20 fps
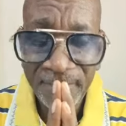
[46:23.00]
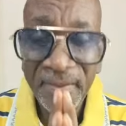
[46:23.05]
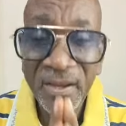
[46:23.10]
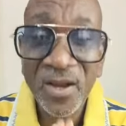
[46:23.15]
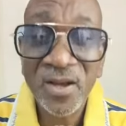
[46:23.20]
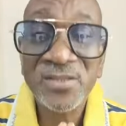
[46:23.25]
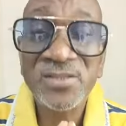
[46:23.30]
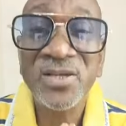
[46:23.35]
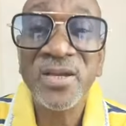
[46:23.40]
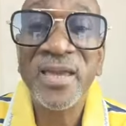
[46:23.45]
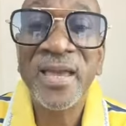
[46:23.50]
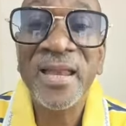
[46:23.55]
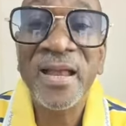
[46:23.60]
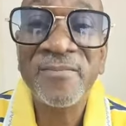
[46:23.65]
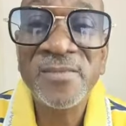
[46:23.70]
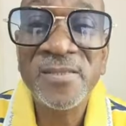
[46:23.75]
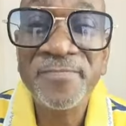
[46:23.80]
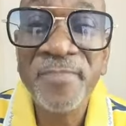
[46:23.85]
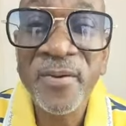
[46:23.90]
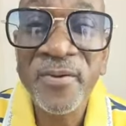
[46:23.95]
Because you can
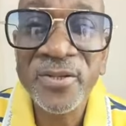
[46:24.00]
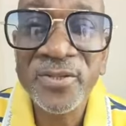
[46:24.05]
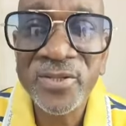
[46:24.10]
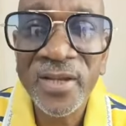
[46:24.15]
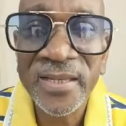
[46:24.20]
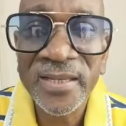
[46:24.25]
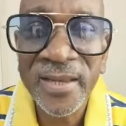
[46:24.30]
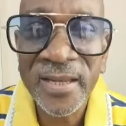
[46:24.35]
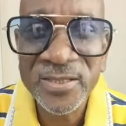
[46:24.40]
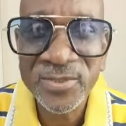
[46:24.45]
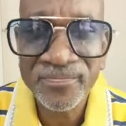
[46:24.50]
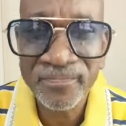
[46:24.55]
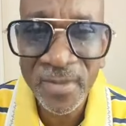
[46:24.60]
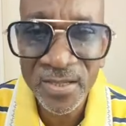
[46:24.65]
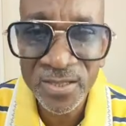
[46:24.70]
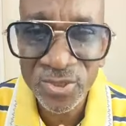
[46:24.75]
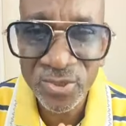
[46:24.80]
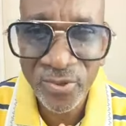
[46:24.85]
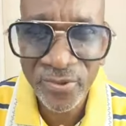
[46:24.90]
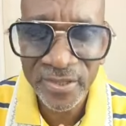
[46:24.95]
have spiritual not
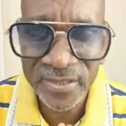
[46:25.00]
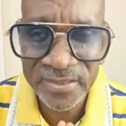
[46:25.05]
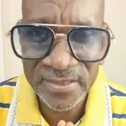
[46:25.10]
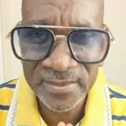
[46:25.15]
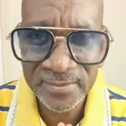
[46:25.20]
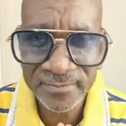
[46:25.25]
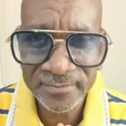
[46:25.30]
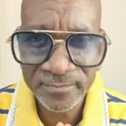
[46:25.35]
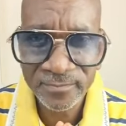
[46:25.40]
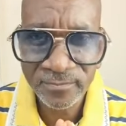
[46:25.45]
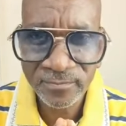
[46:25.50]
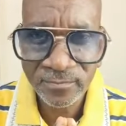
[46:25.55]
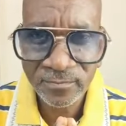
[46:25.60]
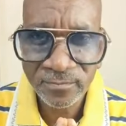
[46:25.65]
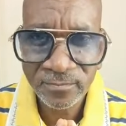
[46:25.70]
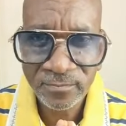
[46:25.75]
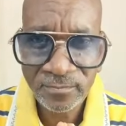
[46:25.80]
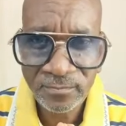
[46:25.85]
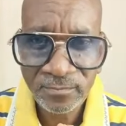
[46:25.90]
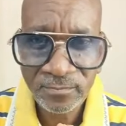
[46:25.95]
maturity.
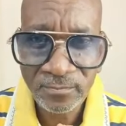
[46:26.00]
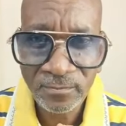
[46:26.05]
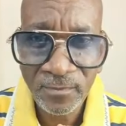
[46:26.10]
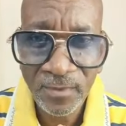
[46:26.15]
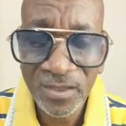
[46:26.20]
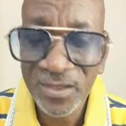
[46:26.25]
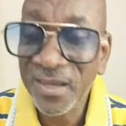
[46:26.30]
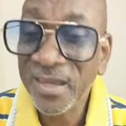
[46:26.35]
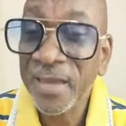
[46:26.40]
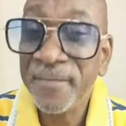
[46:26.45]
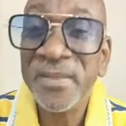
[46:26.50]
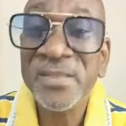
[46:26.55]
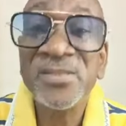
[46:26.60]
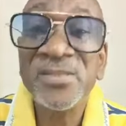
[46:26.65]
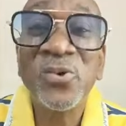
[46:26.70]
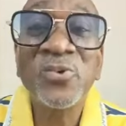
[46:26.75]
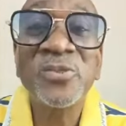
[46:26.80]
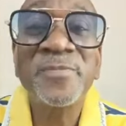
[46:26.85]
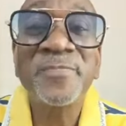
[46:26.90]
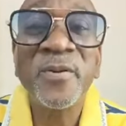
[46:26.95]
You can be
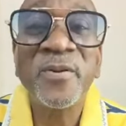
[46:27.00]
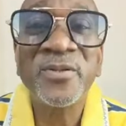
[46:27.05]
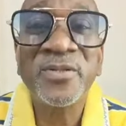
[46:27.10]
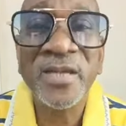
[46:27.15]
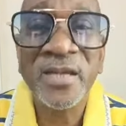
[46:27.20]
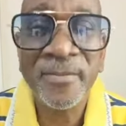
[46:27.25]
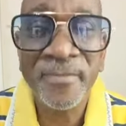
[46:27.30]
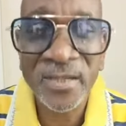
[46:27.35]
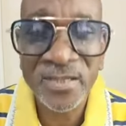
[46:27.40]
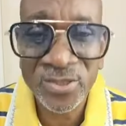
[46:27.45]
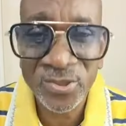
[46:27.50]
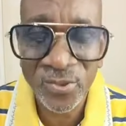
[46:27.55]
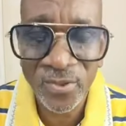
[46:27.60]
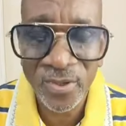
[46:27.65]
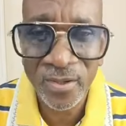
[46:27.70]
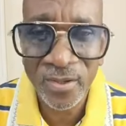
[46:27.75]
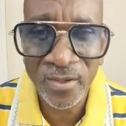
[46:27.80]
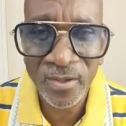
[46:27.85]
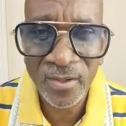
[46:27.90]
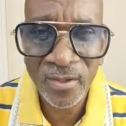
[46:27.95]
so spiritually
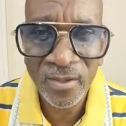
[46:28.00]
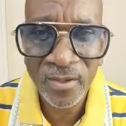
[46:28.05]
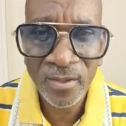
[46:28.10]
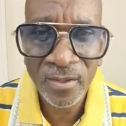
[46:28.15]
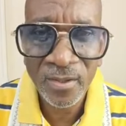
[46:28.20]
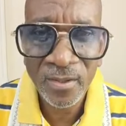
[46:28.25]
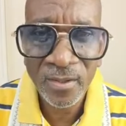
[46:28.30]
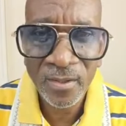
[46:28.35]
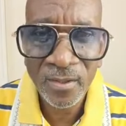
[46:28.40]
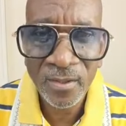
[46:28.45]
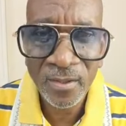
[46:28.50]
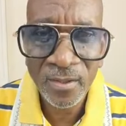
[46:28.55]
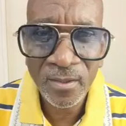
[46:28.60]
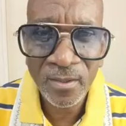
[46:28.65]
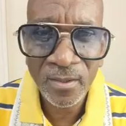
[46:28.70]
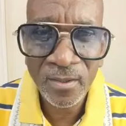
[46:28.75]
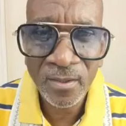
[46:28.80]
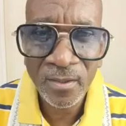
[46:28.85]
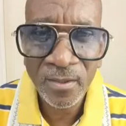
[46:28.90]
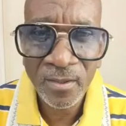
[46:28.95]
mature,
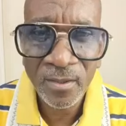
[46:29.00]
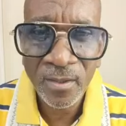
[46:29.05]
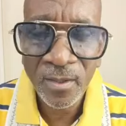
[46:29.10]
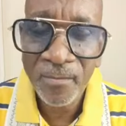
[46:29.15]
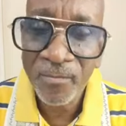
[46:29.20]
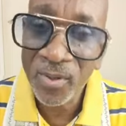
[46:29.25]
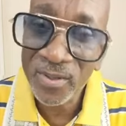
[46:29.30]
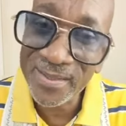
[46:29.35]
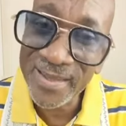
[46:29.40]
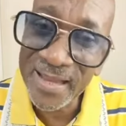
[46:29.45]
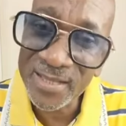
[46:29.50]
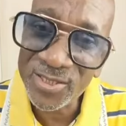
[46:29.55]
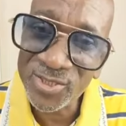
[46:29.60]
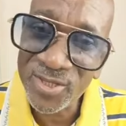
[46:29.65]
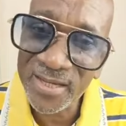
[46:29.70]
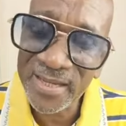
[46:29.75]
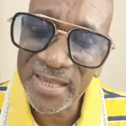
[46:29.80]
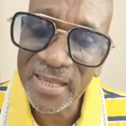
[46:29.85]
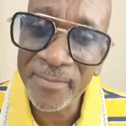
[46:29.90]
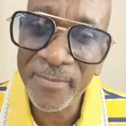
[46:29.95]
but
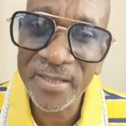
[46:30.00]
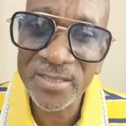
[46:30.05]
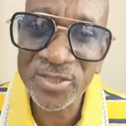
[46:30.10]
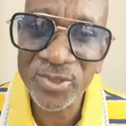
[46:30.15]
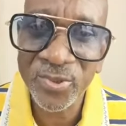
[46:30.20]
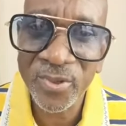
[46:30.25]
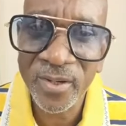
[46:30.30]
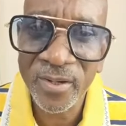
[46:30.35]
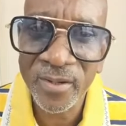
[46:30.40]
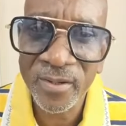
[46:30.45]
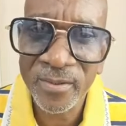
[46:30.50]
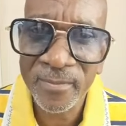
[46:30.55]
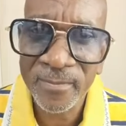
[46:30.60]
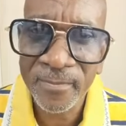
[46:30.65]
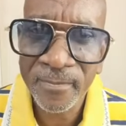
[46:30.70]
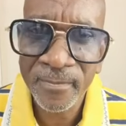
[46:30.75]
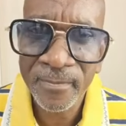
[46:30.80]
naturally immature.